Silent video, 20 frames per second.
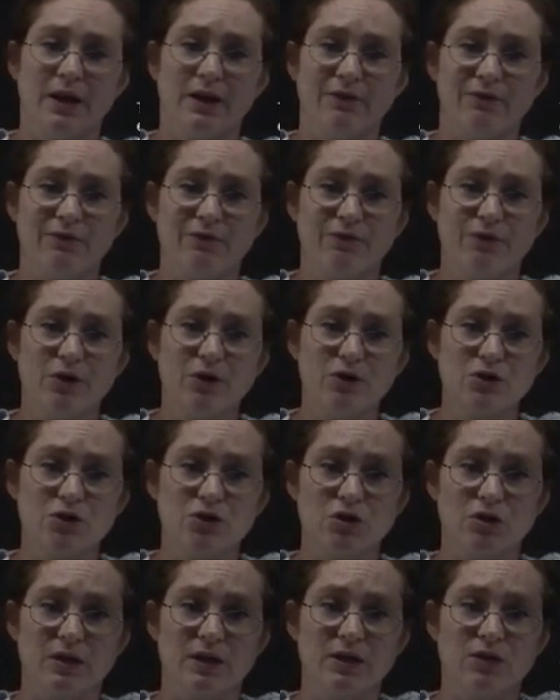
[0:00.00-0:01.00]
at first
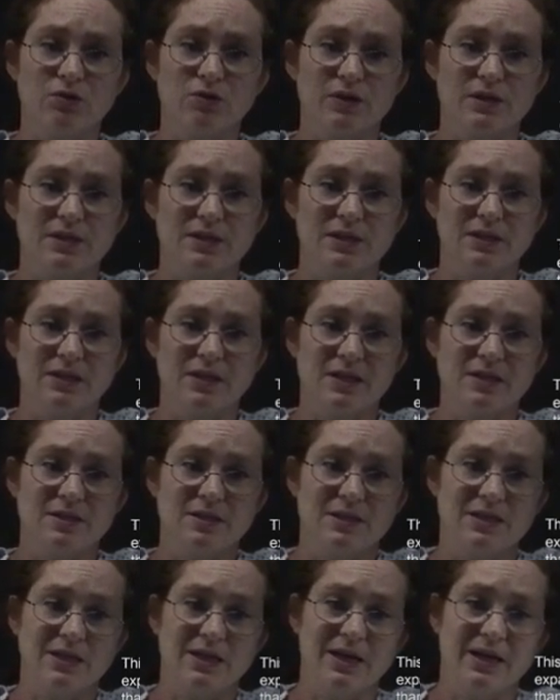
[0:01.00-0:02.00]
you're increasing
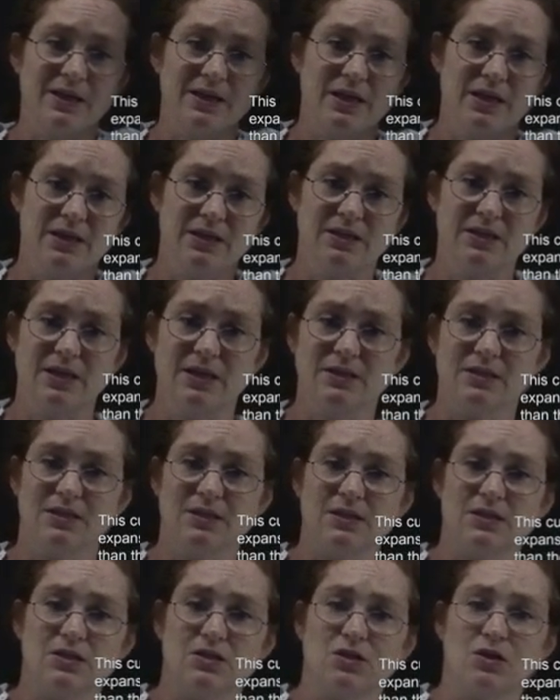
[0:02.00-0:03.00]
density and then the
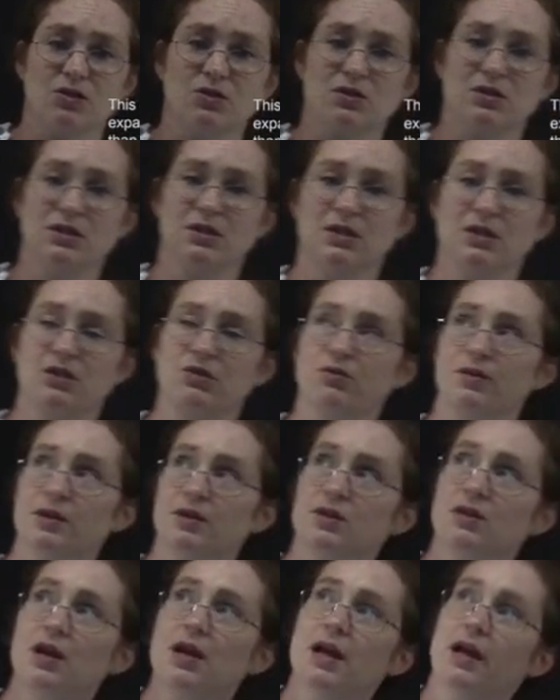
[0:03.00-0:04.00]
density starts to
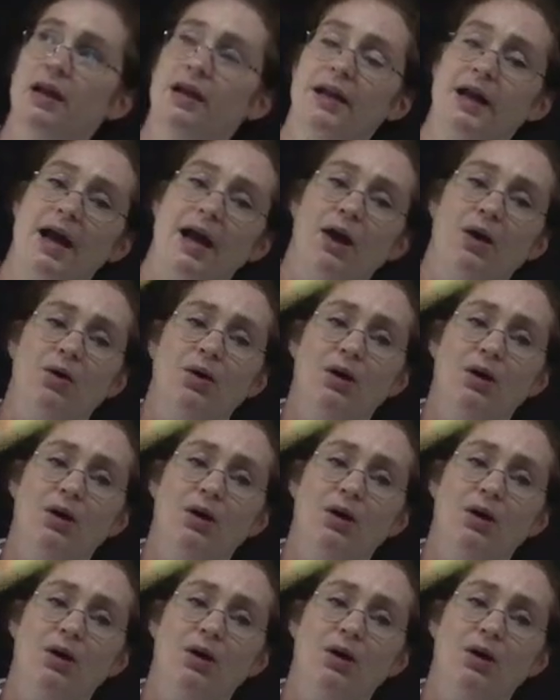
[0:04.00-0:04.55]
decrease. Now,